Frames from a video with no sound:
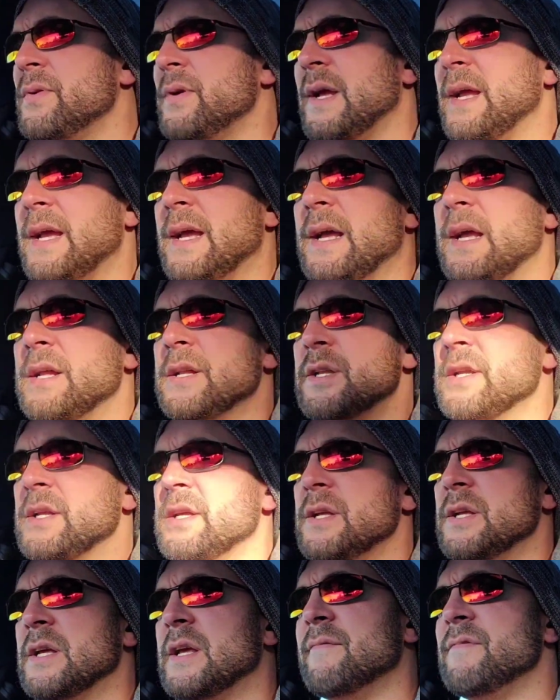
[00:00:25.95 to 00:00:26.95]
and
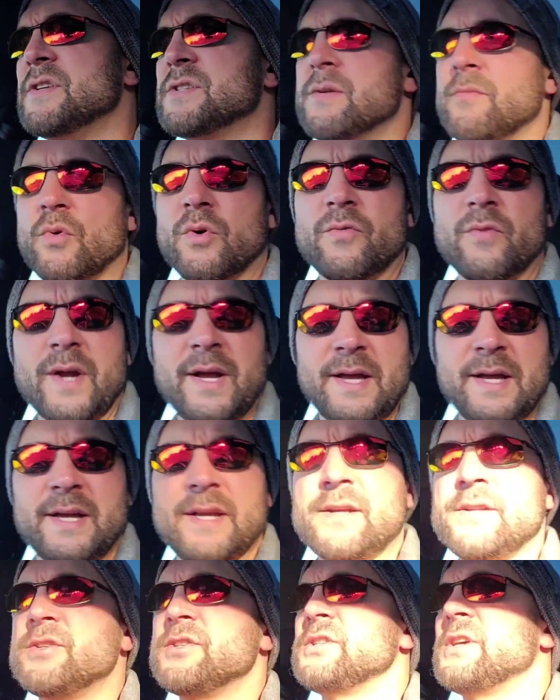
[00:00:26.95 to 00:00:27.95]
give you some more
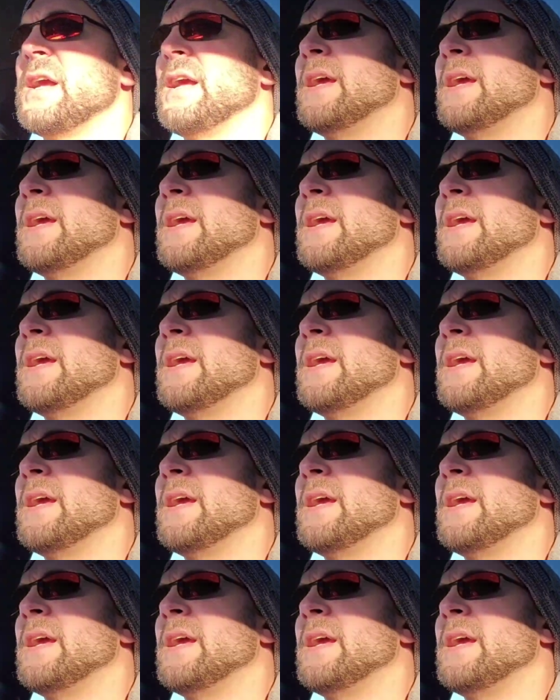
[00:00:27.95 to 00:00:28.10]
range